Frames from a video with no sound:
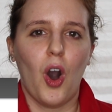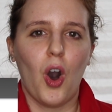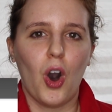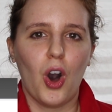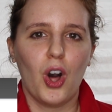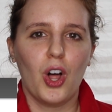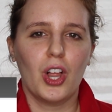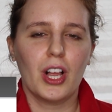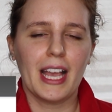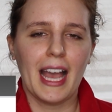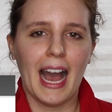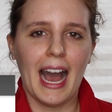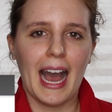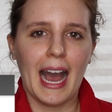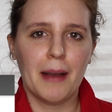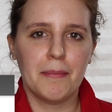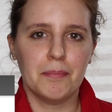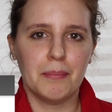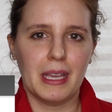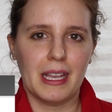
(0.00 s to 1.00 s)
All
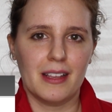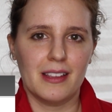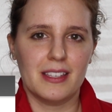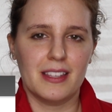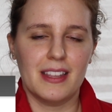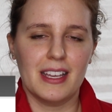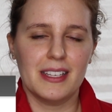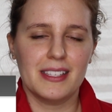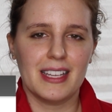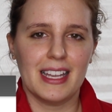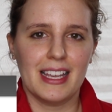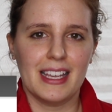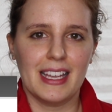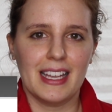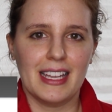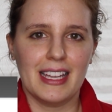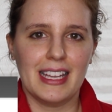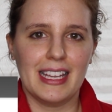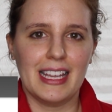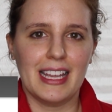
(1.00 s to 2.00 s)
cap means this
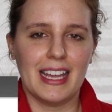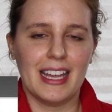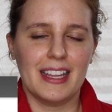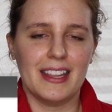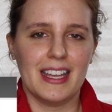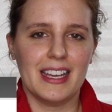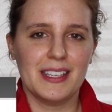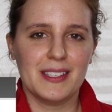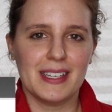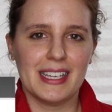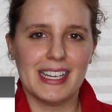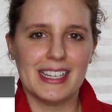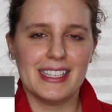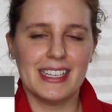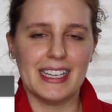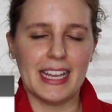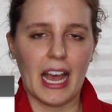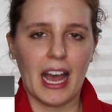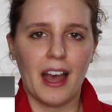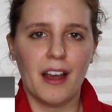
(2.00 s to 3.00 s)

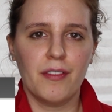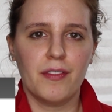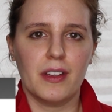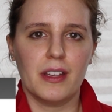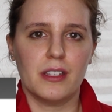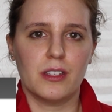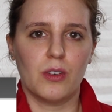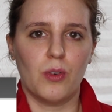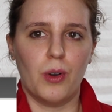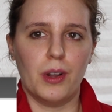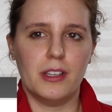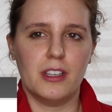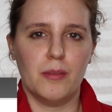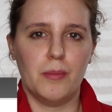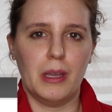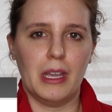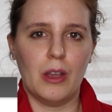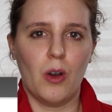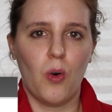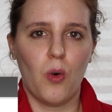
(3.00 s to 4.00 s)
ETF is going
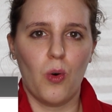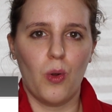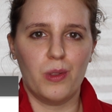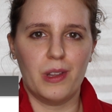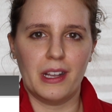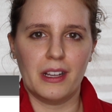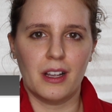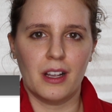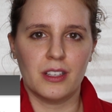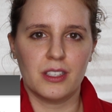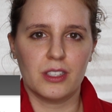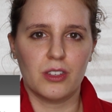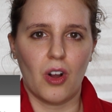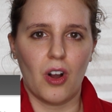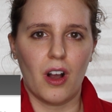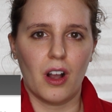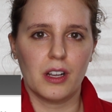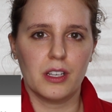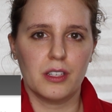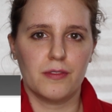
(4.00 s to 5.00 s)
to be holding
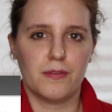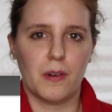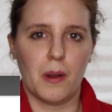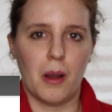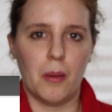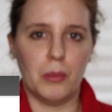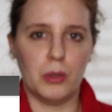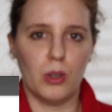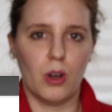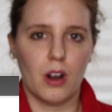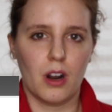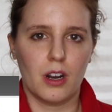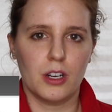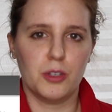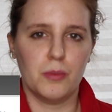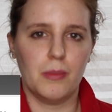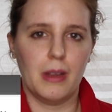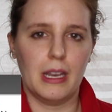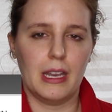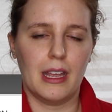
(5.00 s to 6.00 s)
stocks from
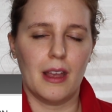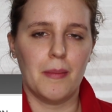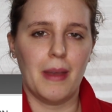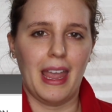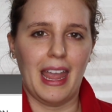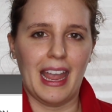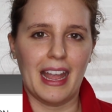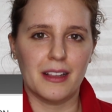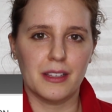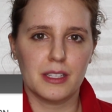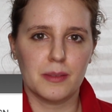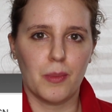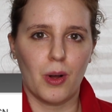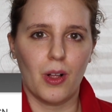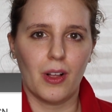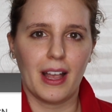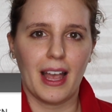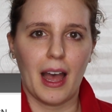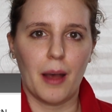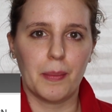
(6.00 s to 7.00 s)
large, medium, and
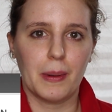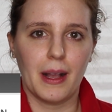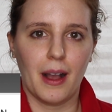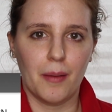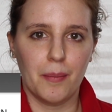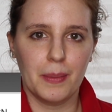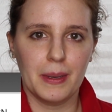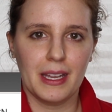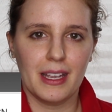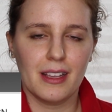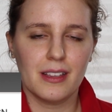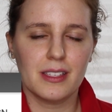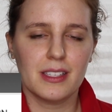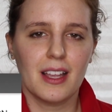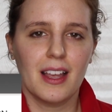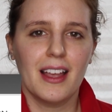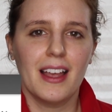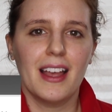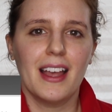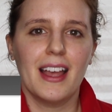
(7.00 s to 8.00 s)
small cap
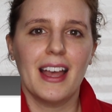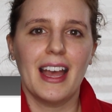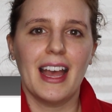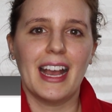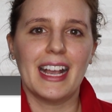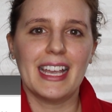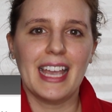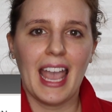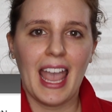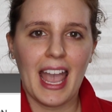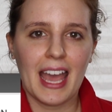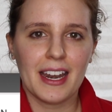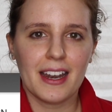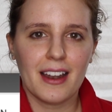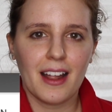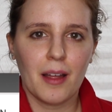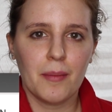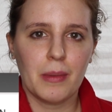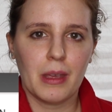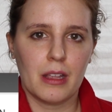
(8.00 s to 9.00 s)
companies.
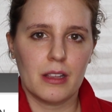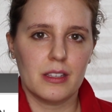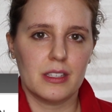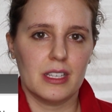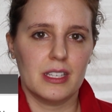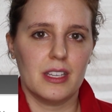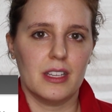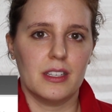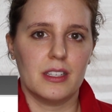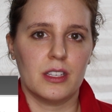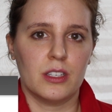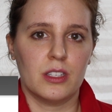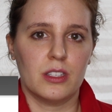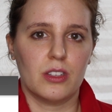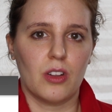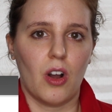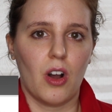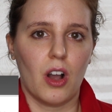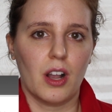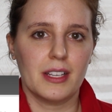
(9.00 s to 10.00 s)
Canada means this is
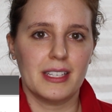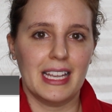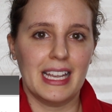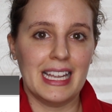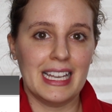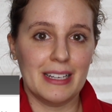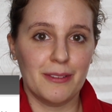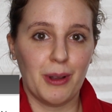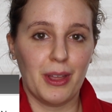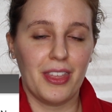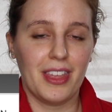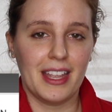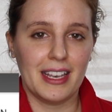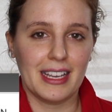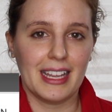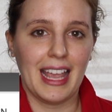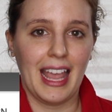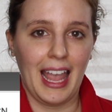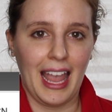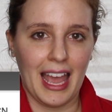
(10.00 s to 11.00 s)
stocks
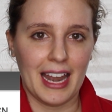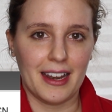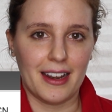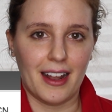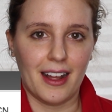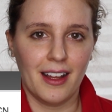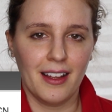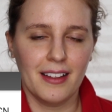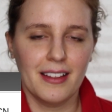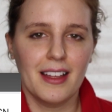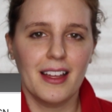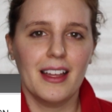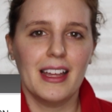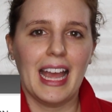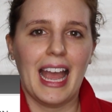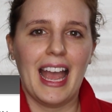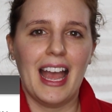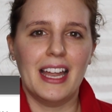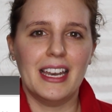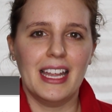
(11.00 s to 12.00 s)
within Canada,
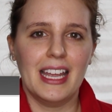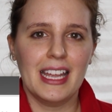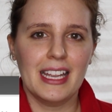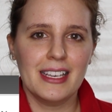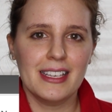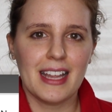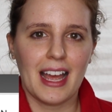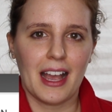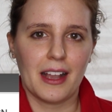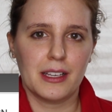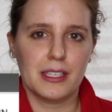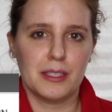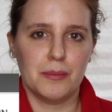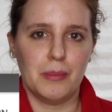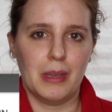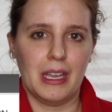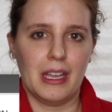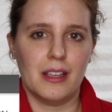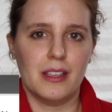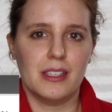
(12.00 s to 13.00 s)
and index
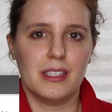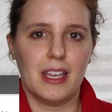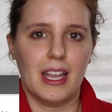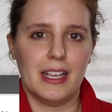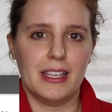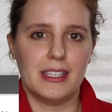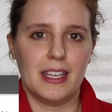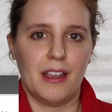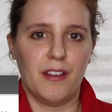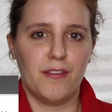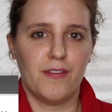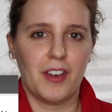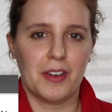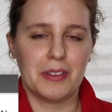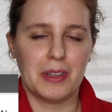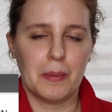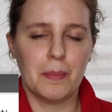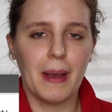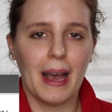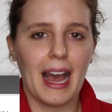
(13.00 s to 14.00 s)
means it's a
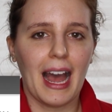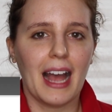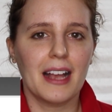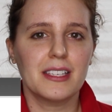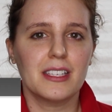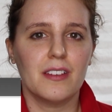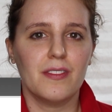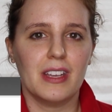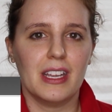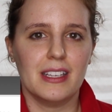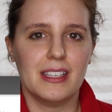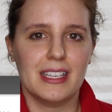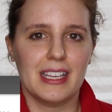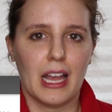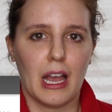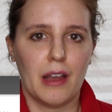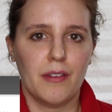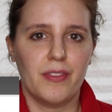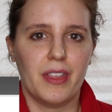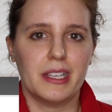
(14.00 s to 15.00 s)
fairly passive
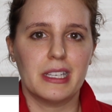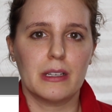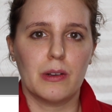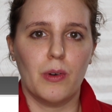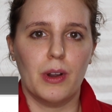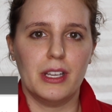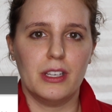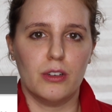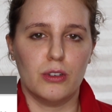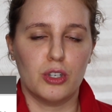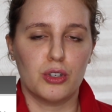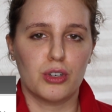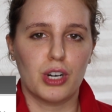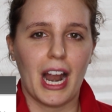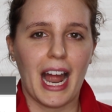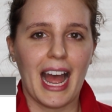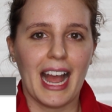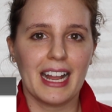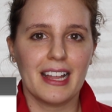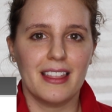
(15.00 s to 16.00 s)
ETF that's going to
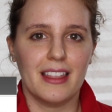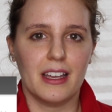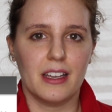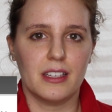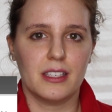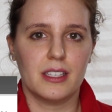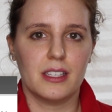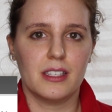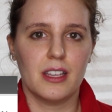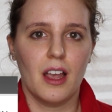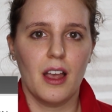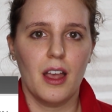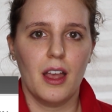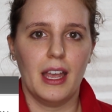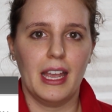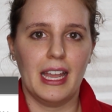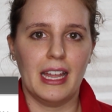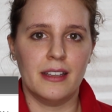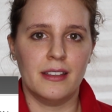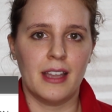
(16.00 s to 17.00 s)
track this
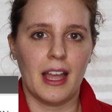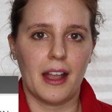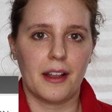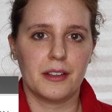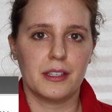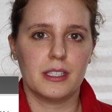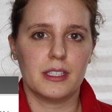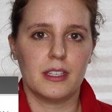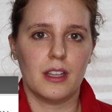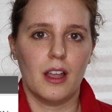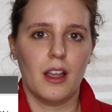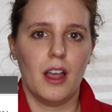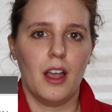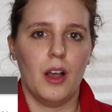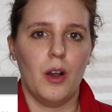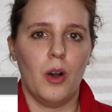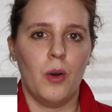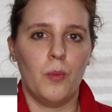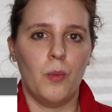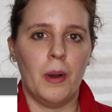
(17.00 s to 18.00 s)
index
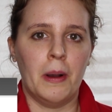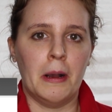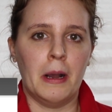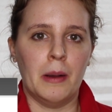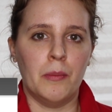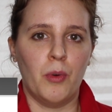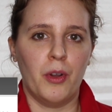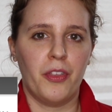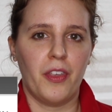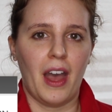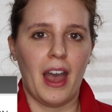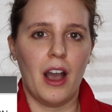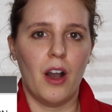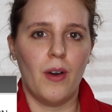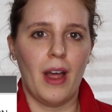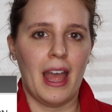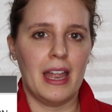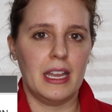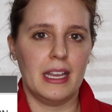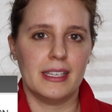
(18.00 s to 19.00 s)

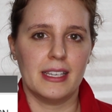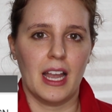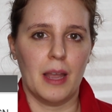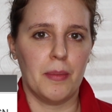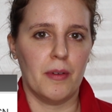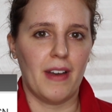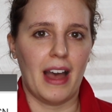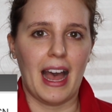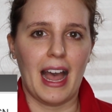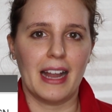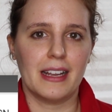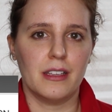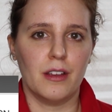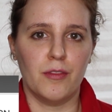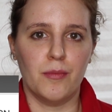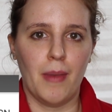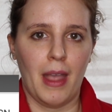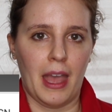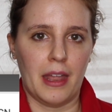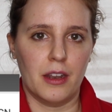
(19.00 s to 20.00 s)
without any type of
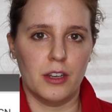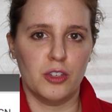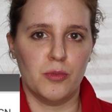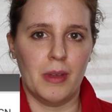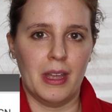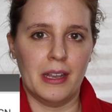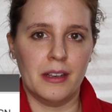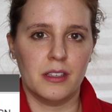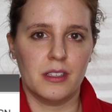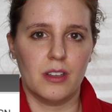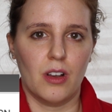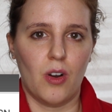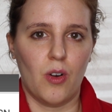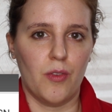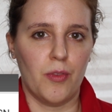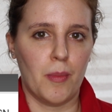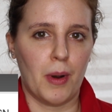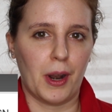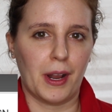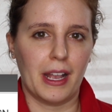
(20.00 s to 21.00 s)
active management. So
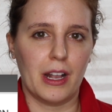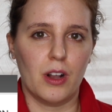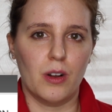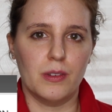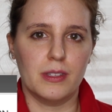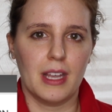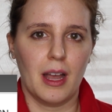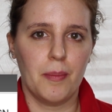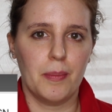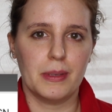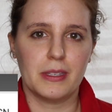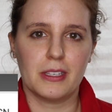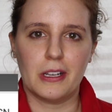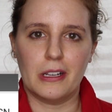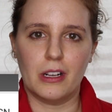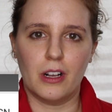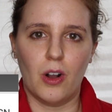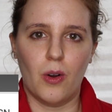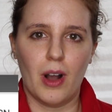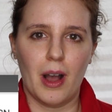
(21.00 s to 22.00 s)
if the market goes up, it's
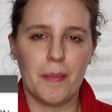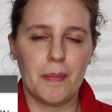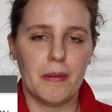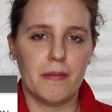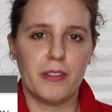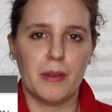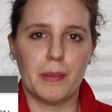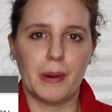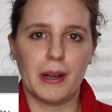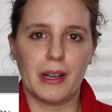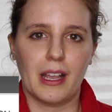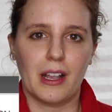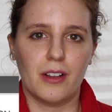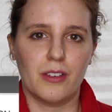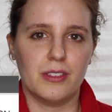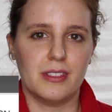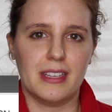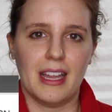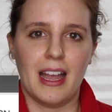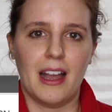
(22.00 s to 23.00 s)
going to go up. If the market
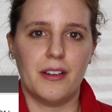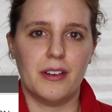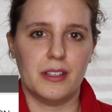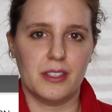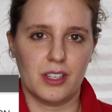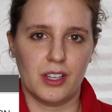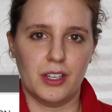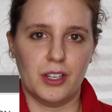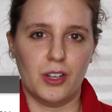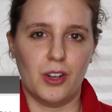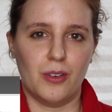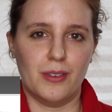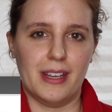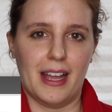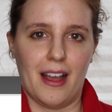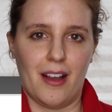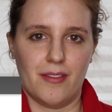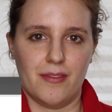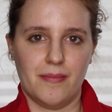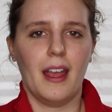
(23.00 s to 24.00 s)
goes down, it's going to go
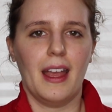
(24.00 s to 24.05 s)
down.